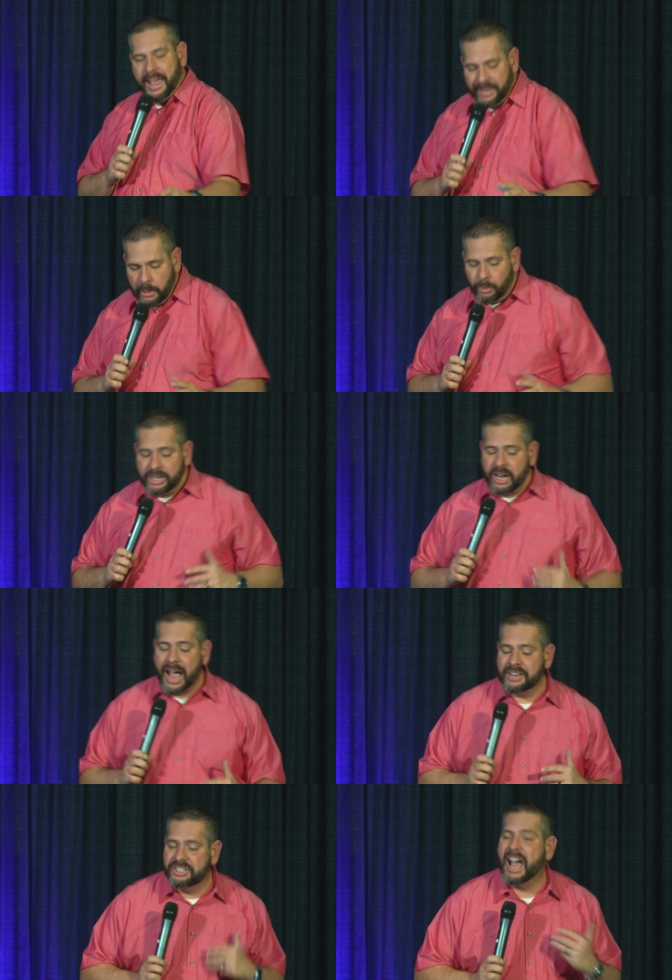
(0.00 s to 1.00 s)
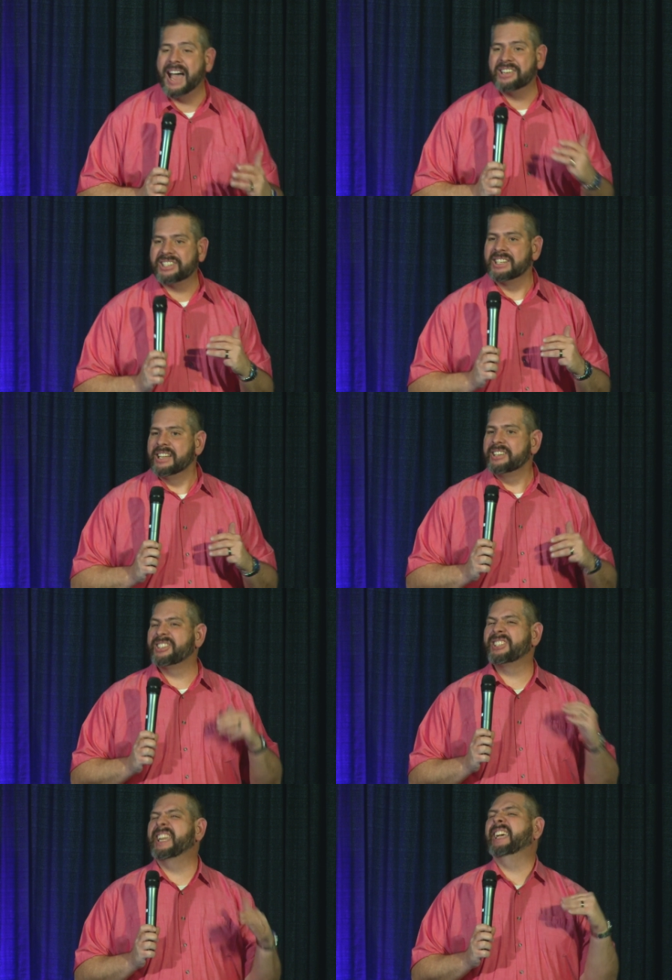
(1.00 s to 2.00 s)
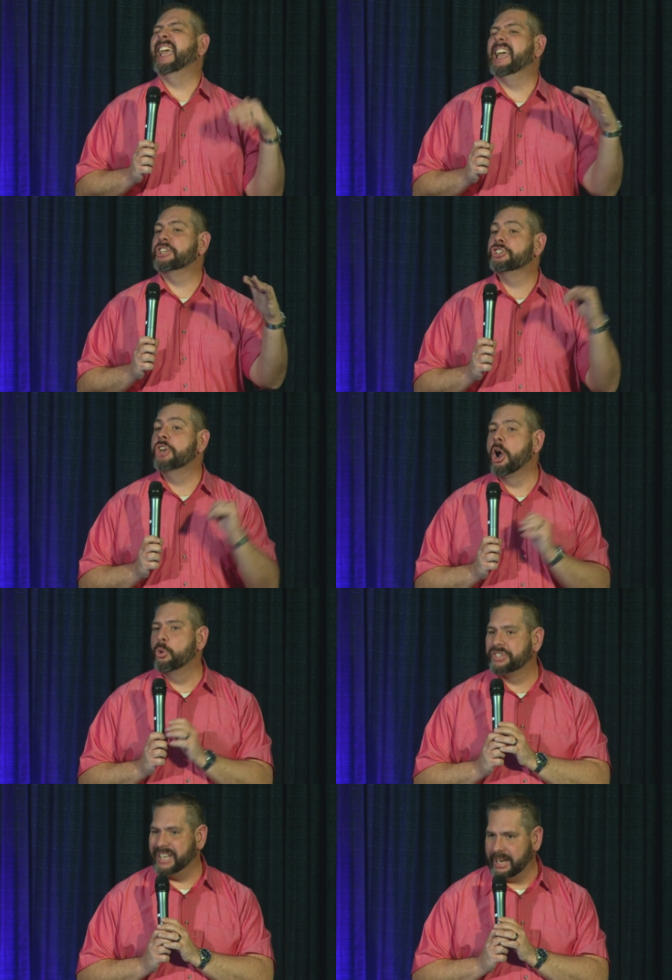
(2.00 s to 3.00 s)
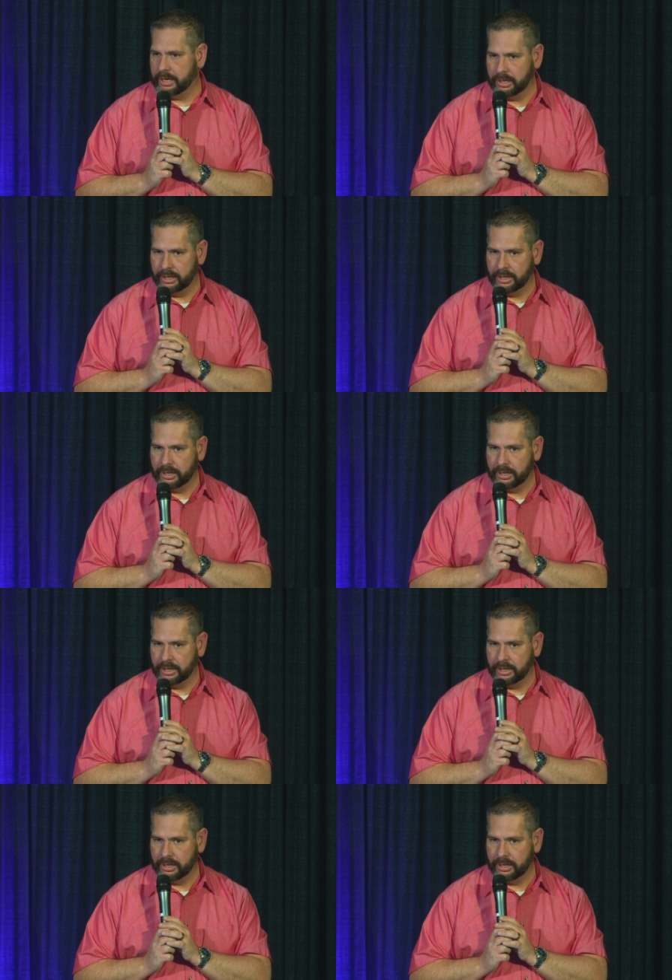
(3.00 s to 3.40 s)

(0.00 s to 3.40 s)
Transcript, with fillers: And then when God does stick his nose in